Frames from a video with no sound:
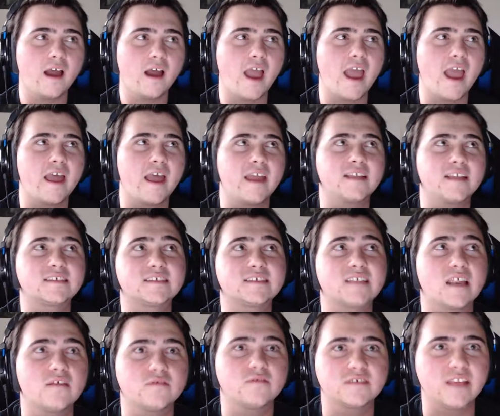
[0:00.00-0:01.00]
instead
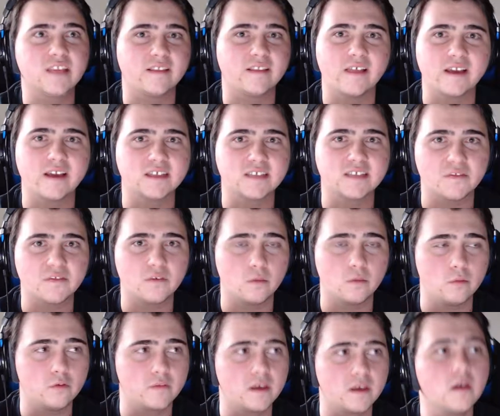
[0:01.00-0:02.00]
of saying like a Death Note
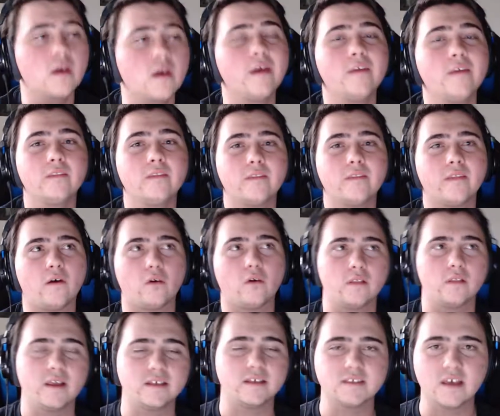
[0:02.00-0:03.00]
movie or
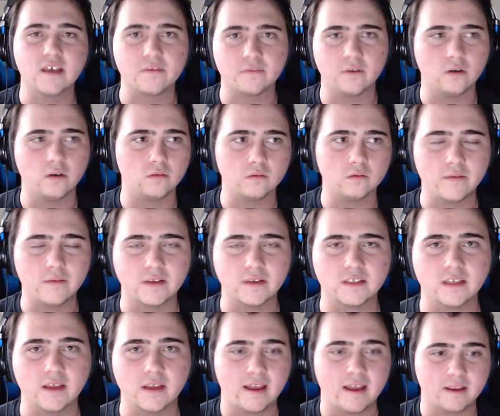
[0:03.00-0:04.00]
like Death Note live
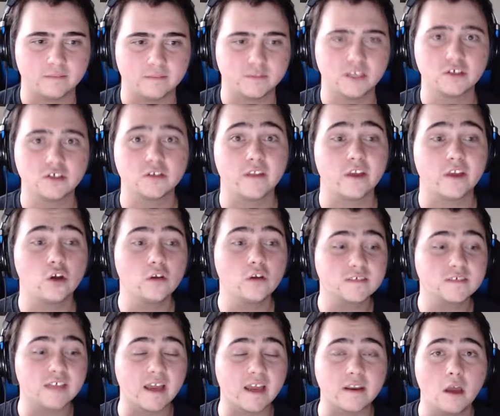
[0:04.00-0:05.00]
adaptation, they could have
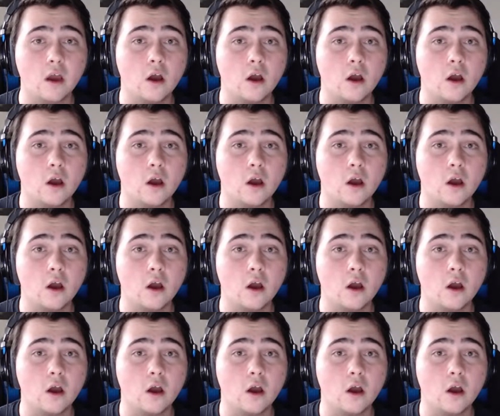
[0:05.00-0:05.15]
said